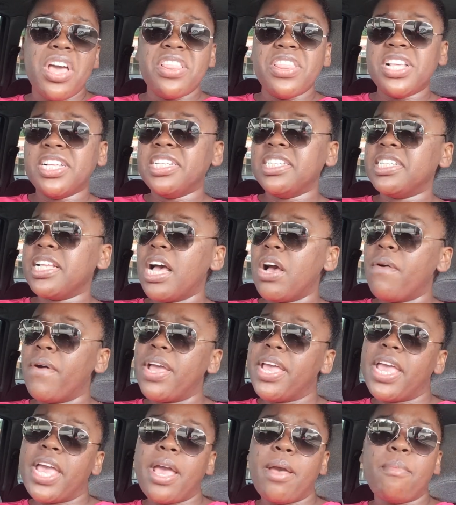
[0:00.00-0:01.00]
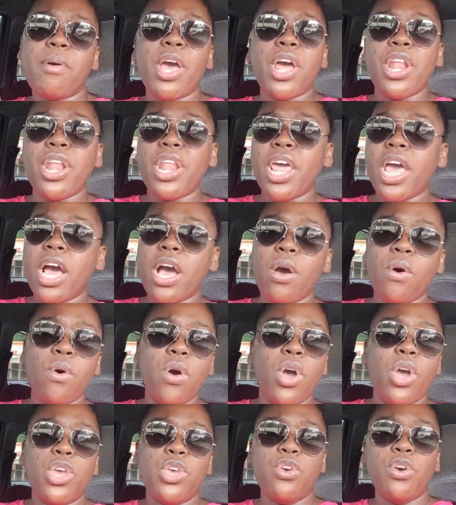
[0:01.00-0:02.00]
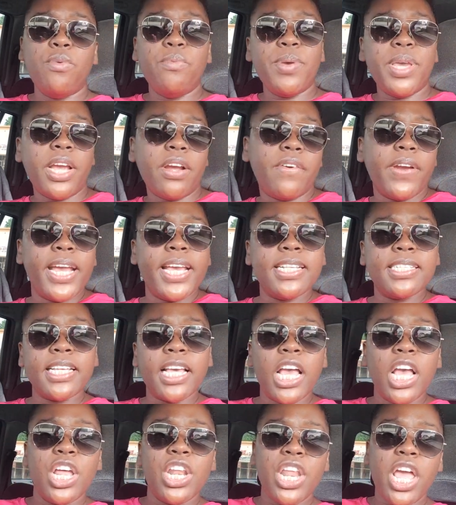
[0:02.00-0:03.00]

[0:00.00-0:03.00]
this is how I am. No, you're being crazy.